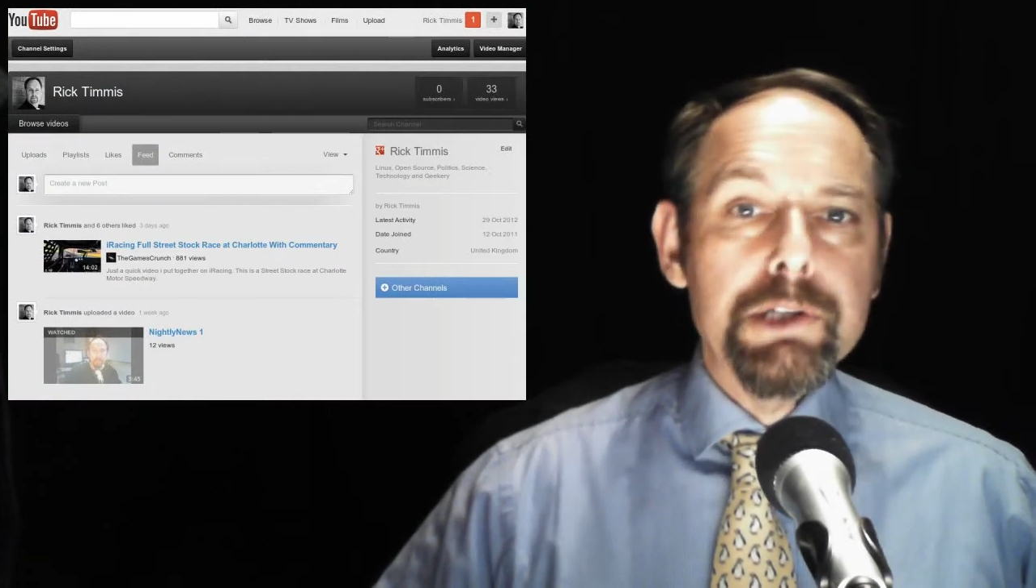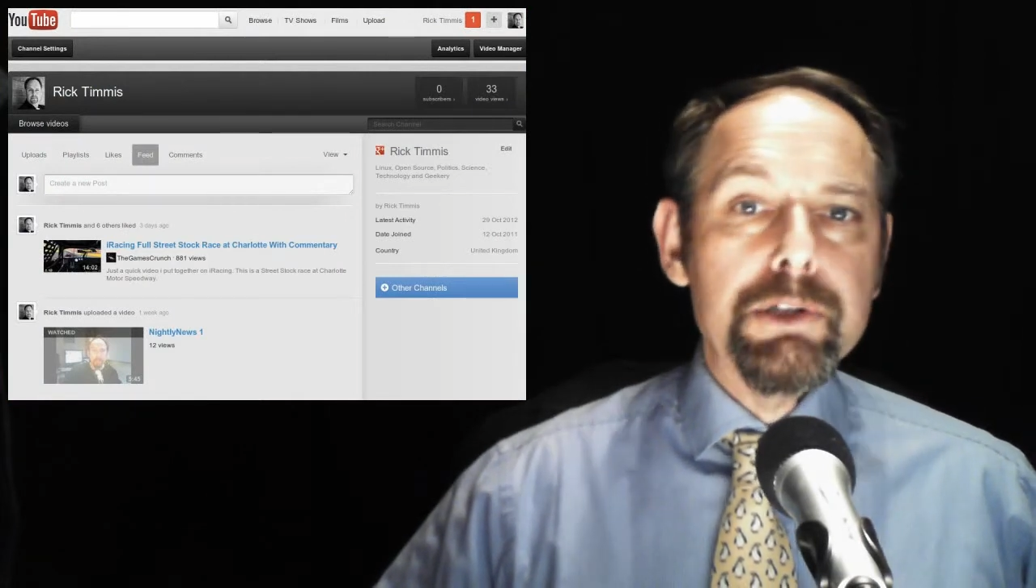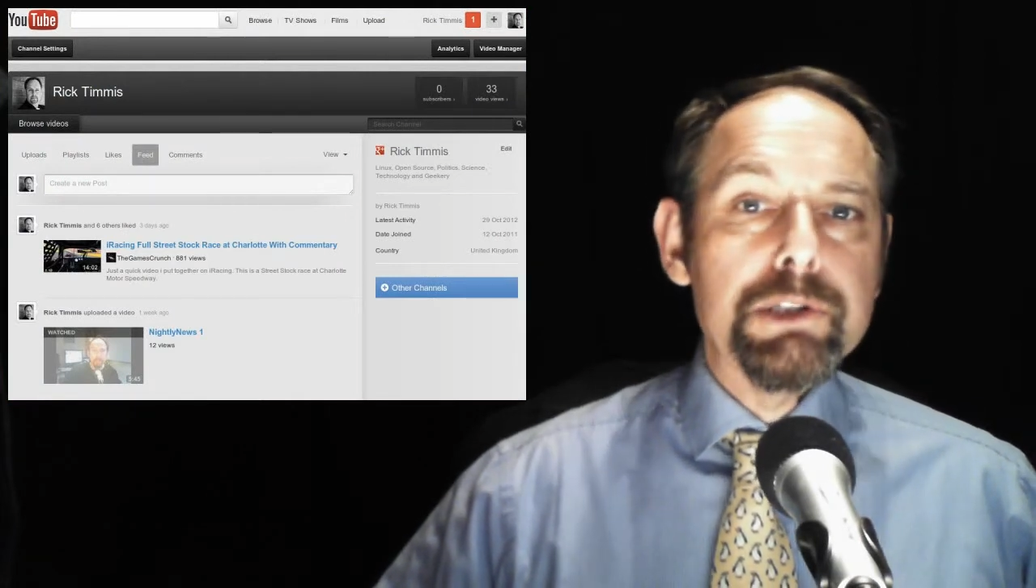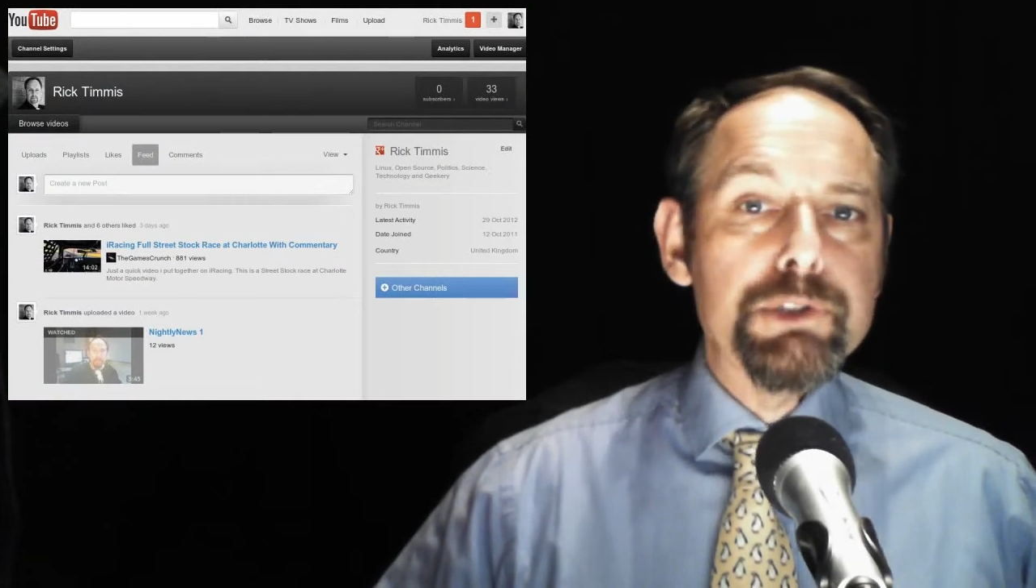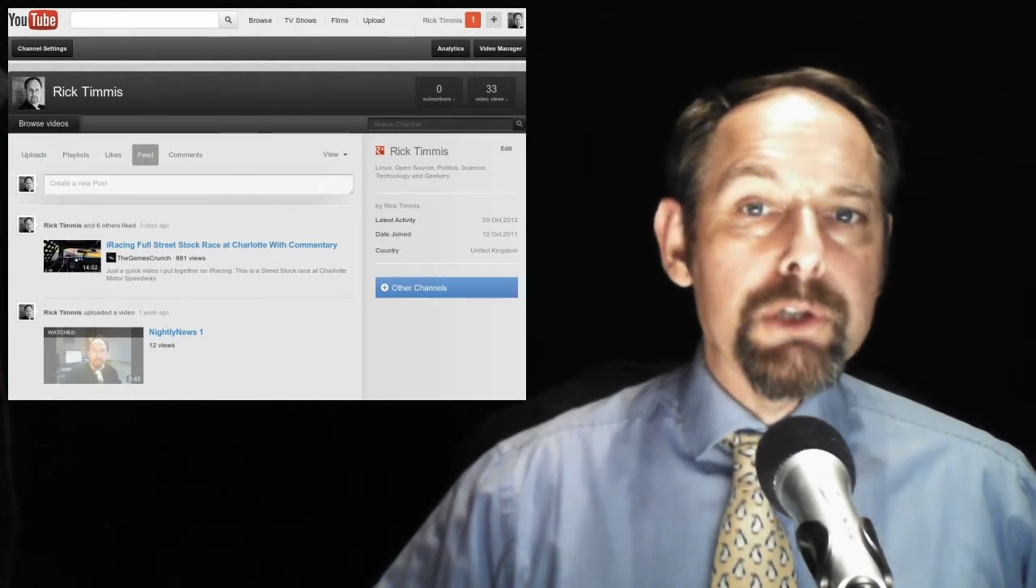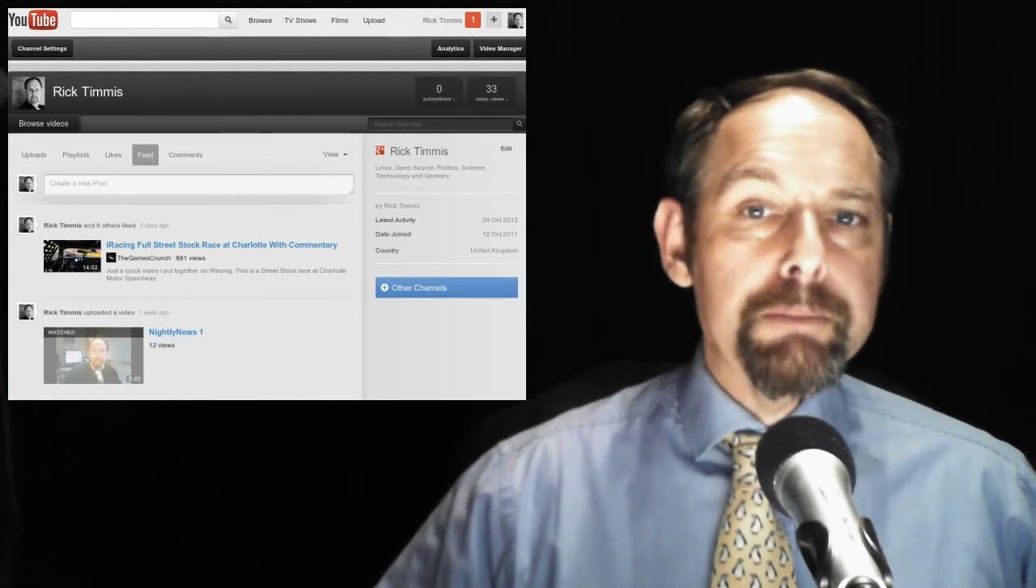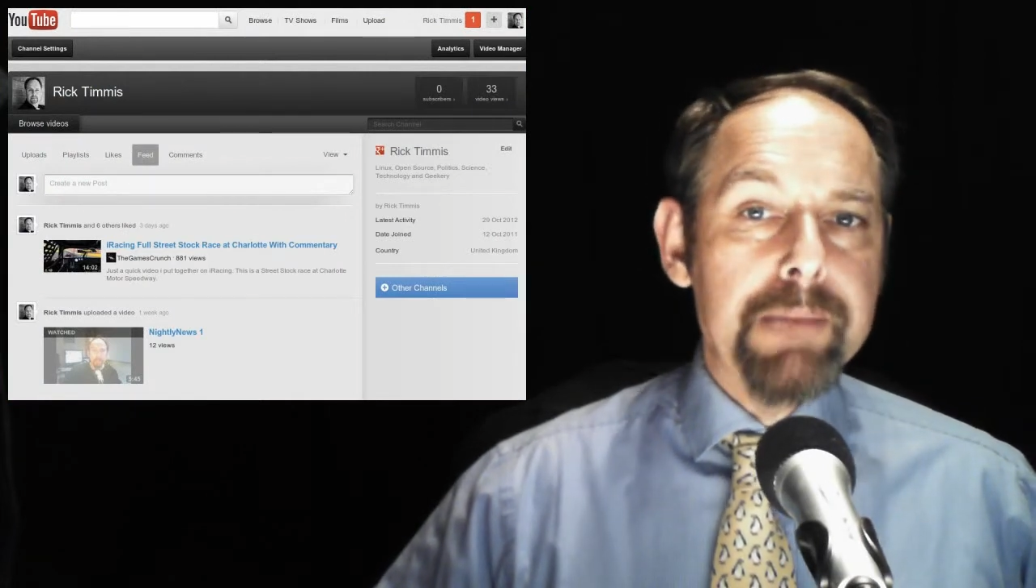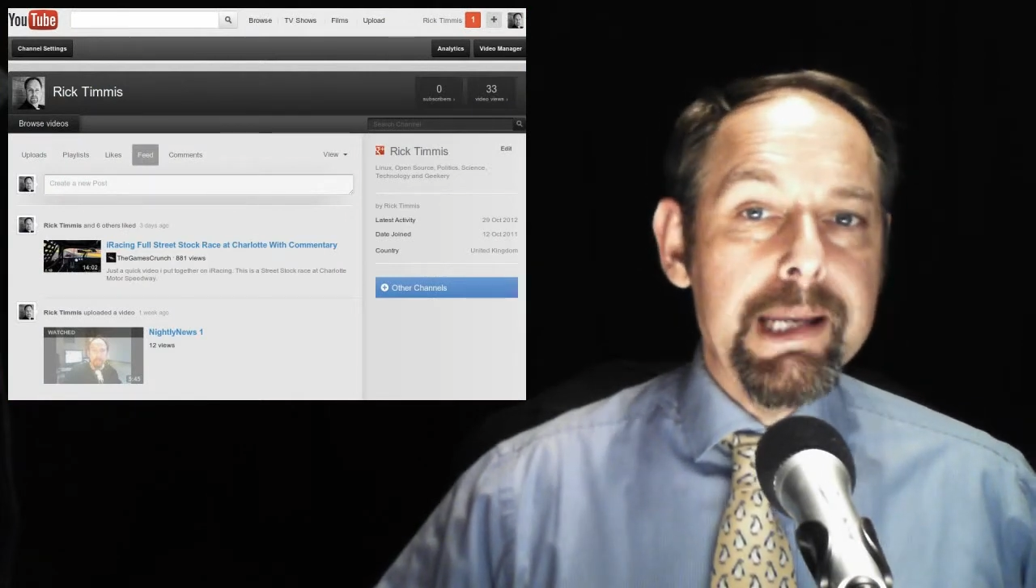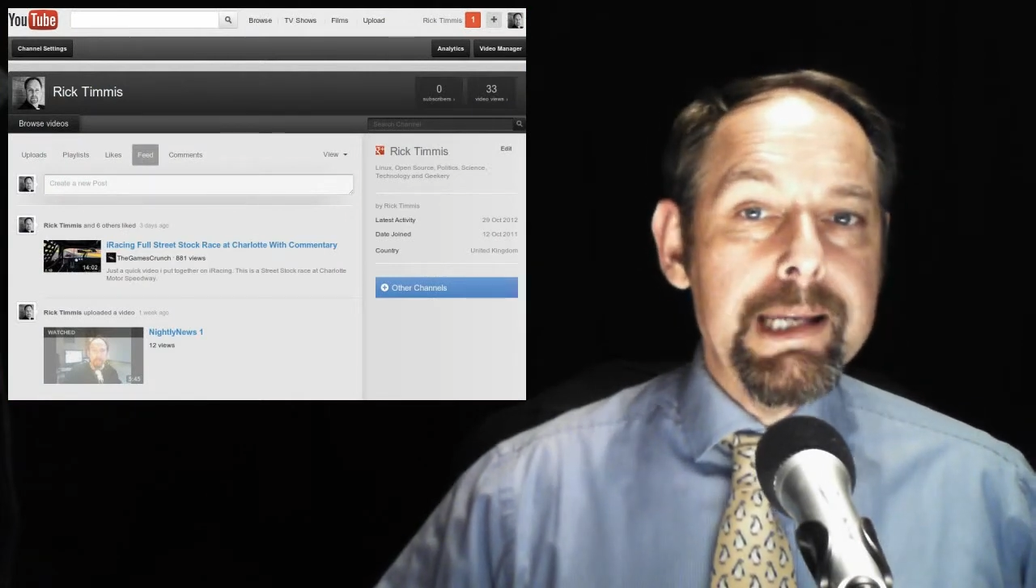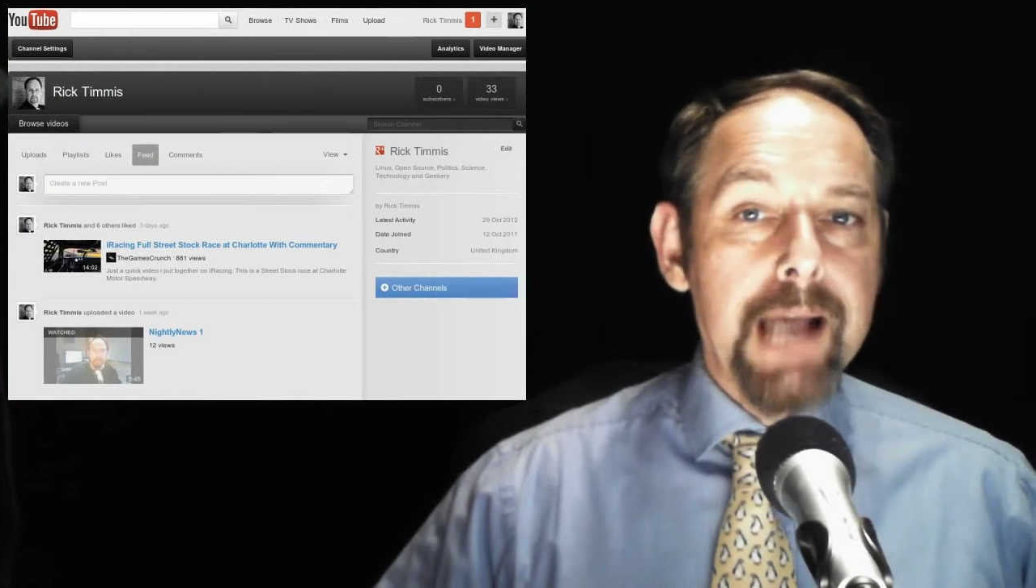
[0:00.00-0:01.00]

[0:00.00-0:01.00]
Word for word: you can join me